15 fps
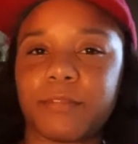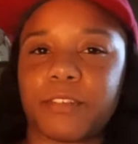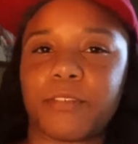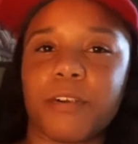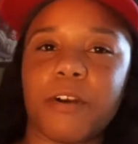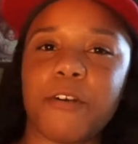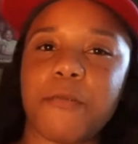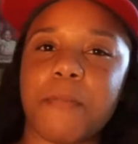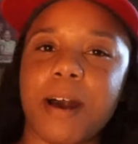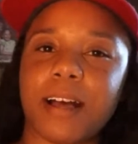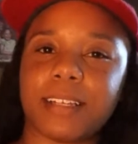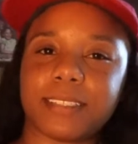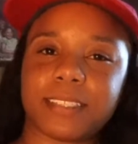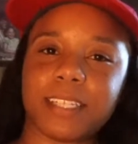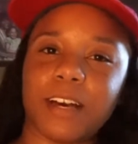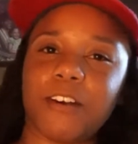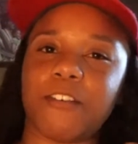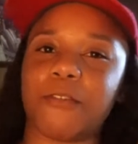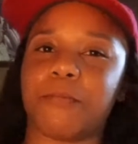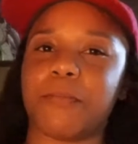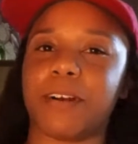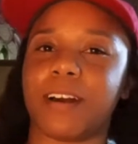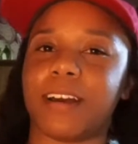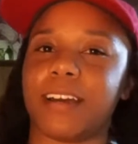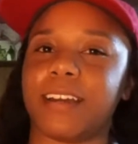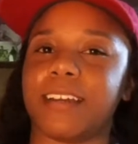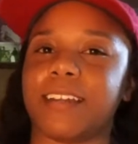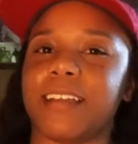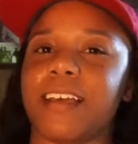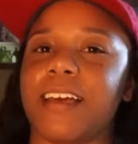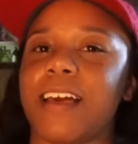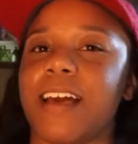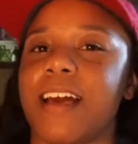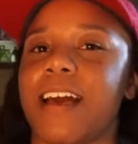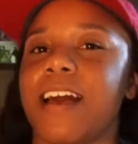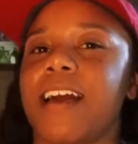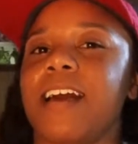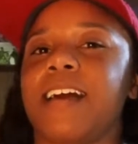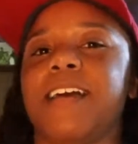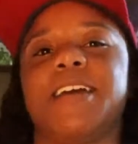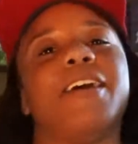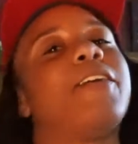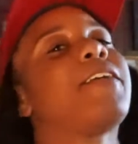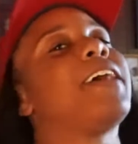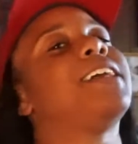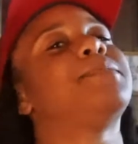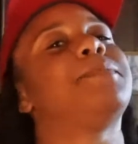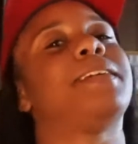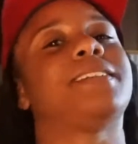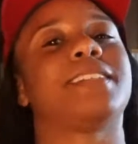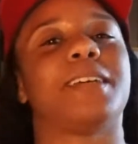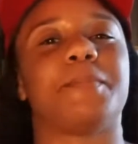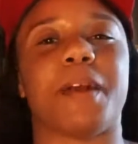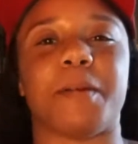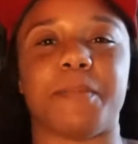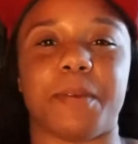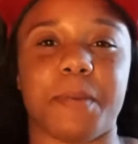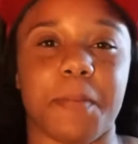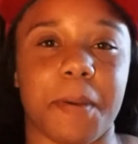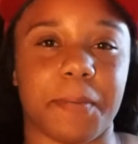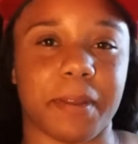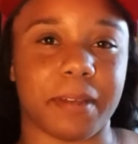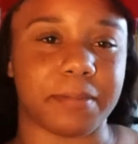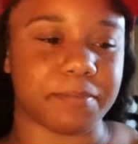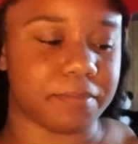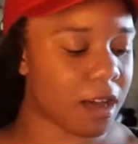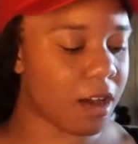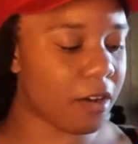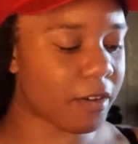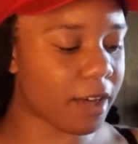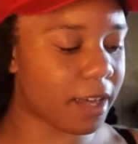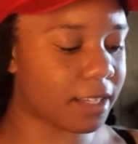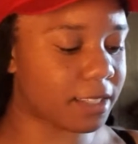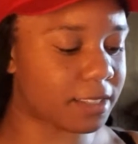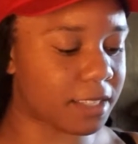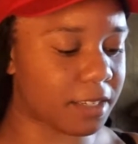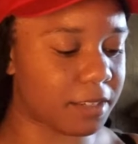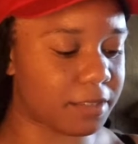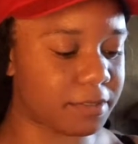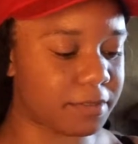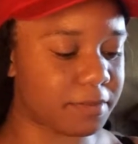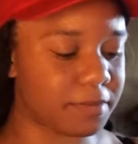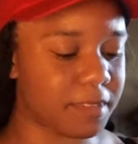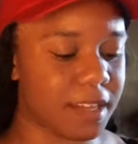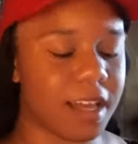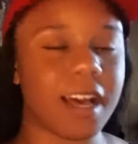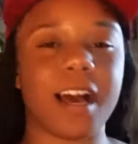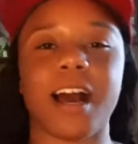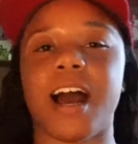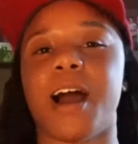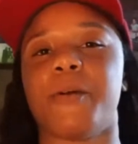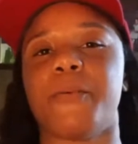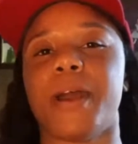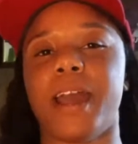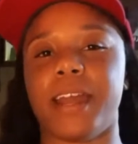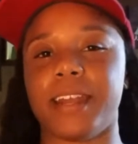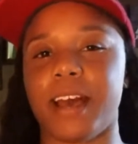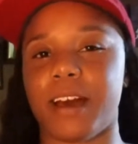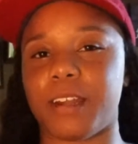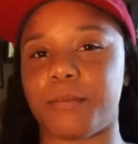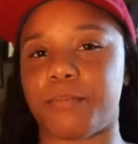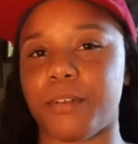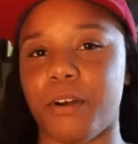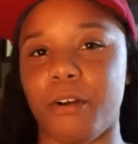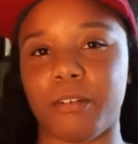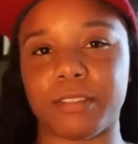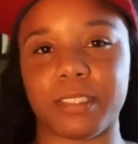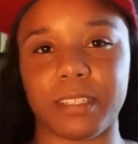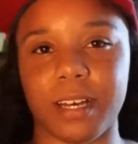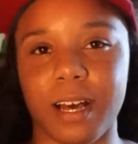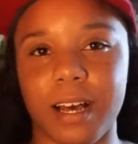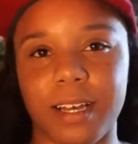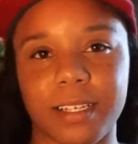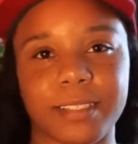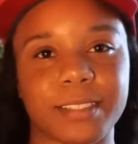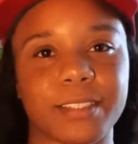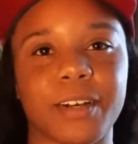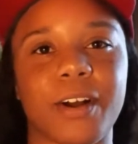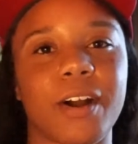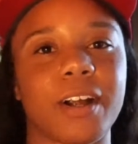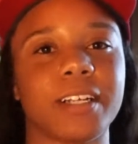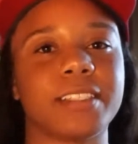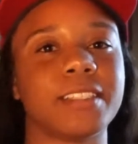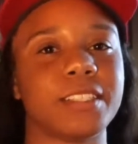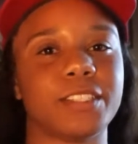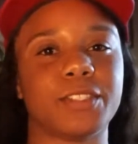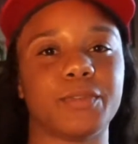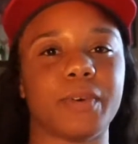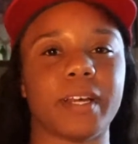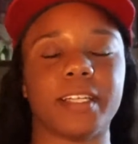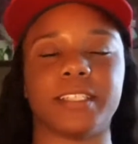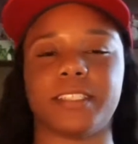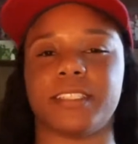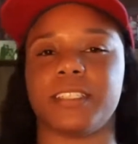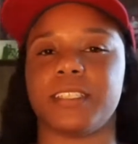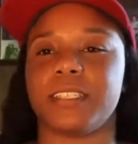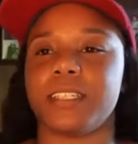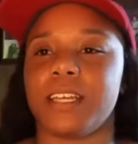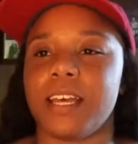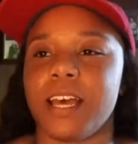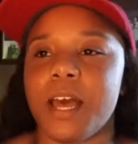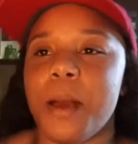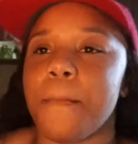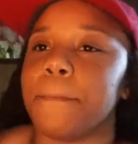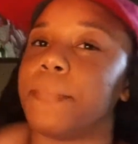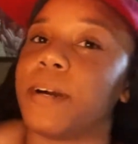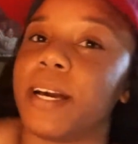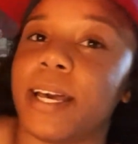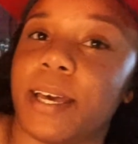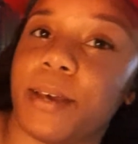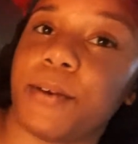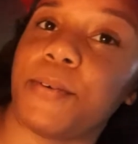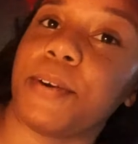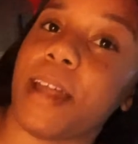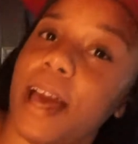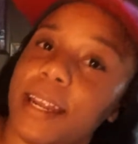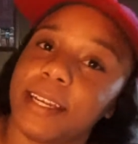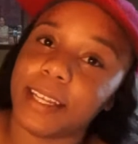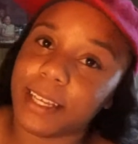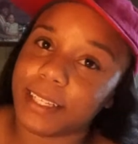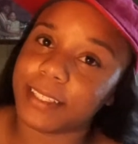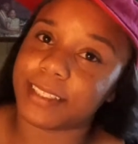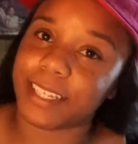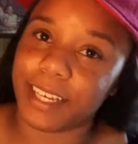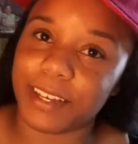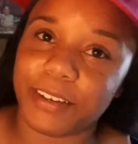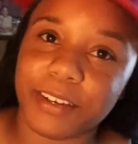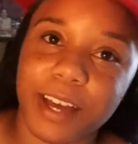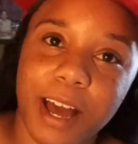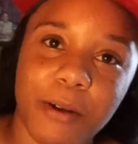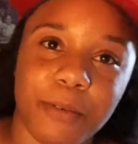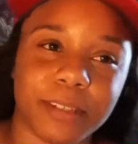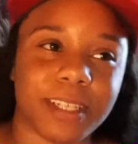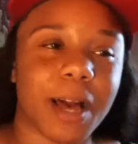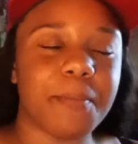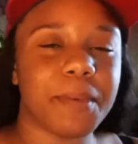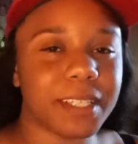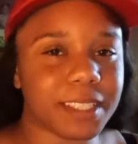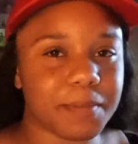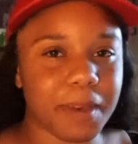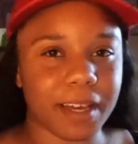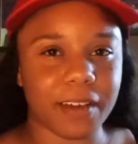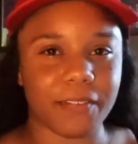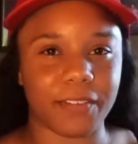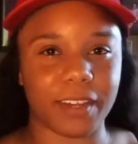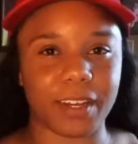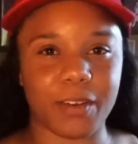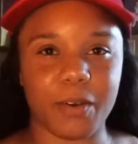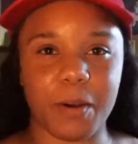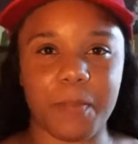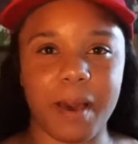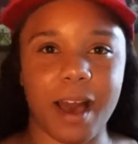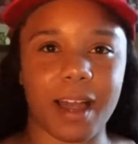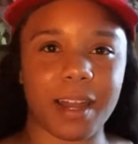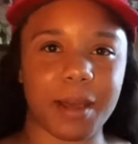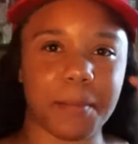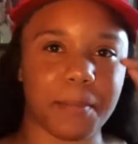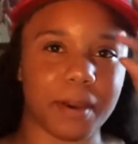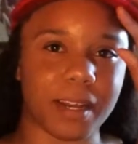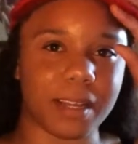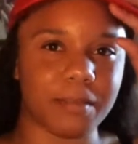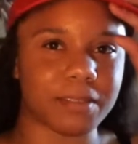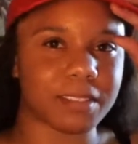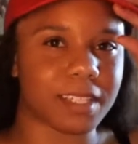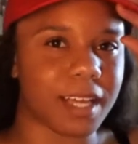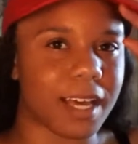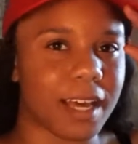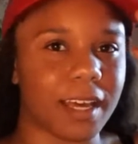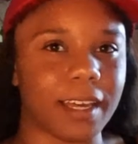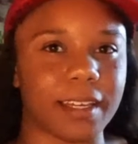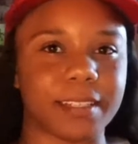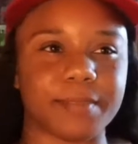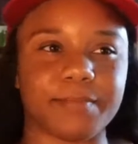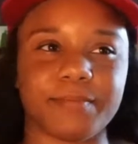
grow myself. But okay, it's basically about me and my baby daddy. Okay, so I weighed out the pros and cons to our situation, but what I didn't tell y'all was I meant to make a video about it, but it was like